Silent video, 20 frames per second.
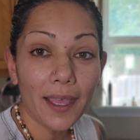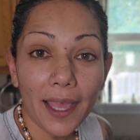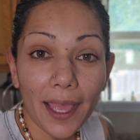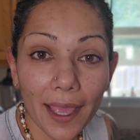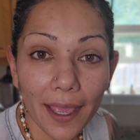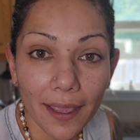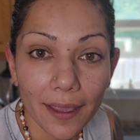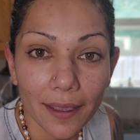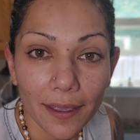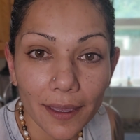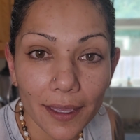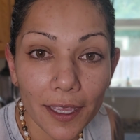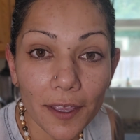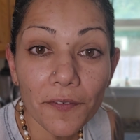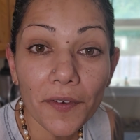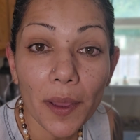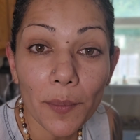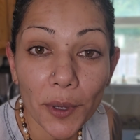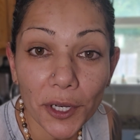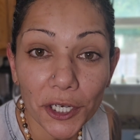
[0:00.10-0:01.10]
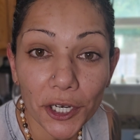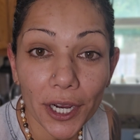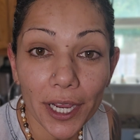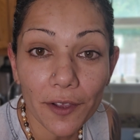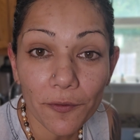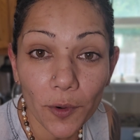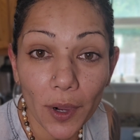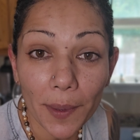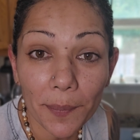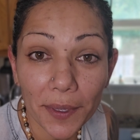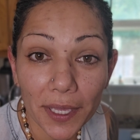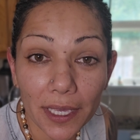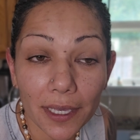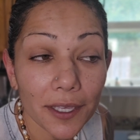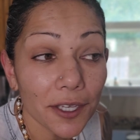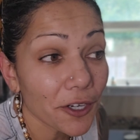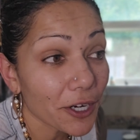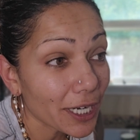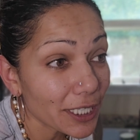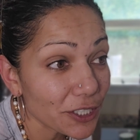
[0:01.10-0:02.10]
Hey, if I'm on your FYP,
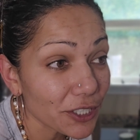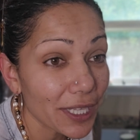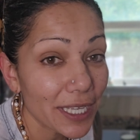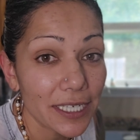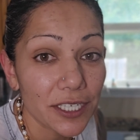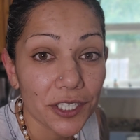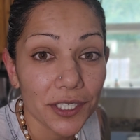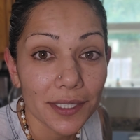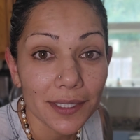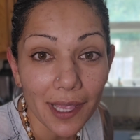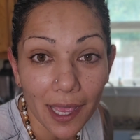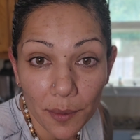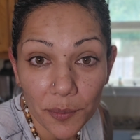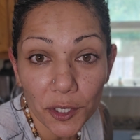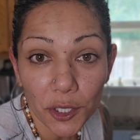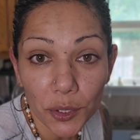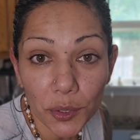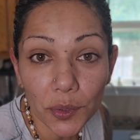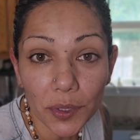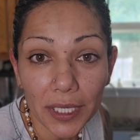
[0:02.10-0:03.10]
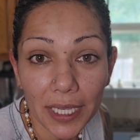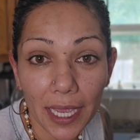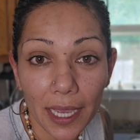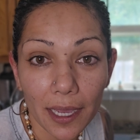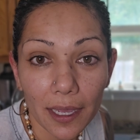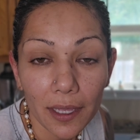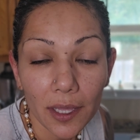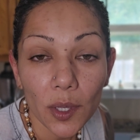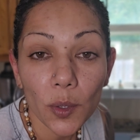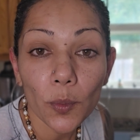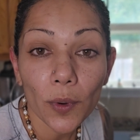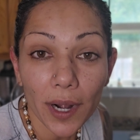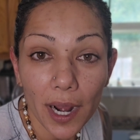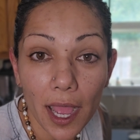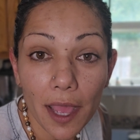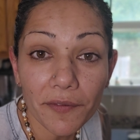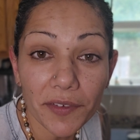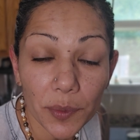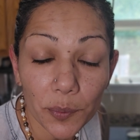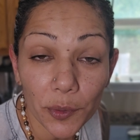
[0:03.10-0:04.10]
congratulations. I'm your new tia. We're
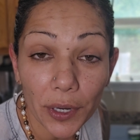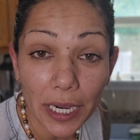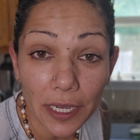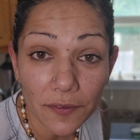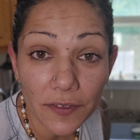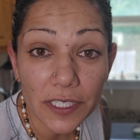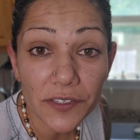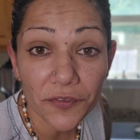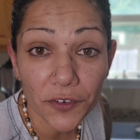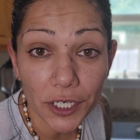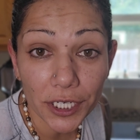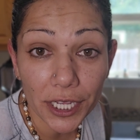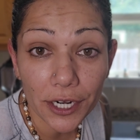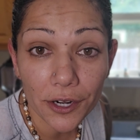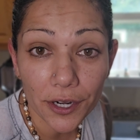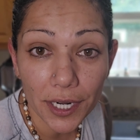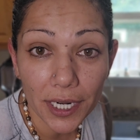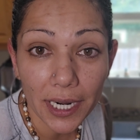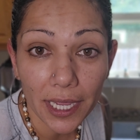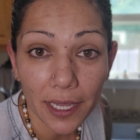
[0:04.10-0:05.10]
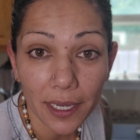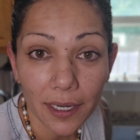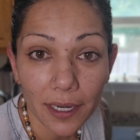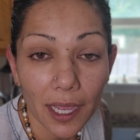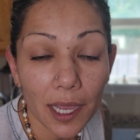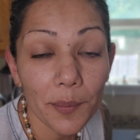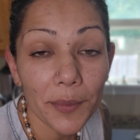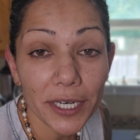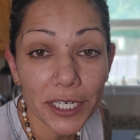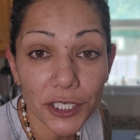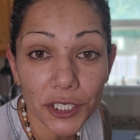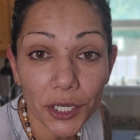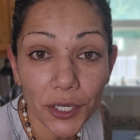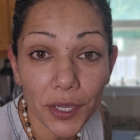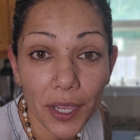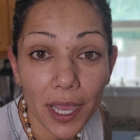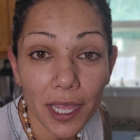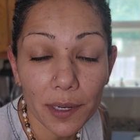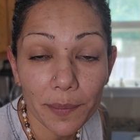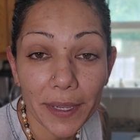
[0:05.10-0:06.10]
having breakfast for dinner tonight. I'm going to show
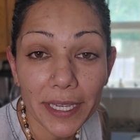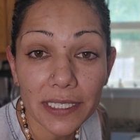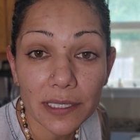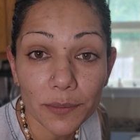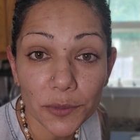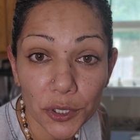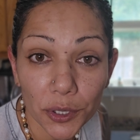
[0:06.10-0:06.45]
you how to make some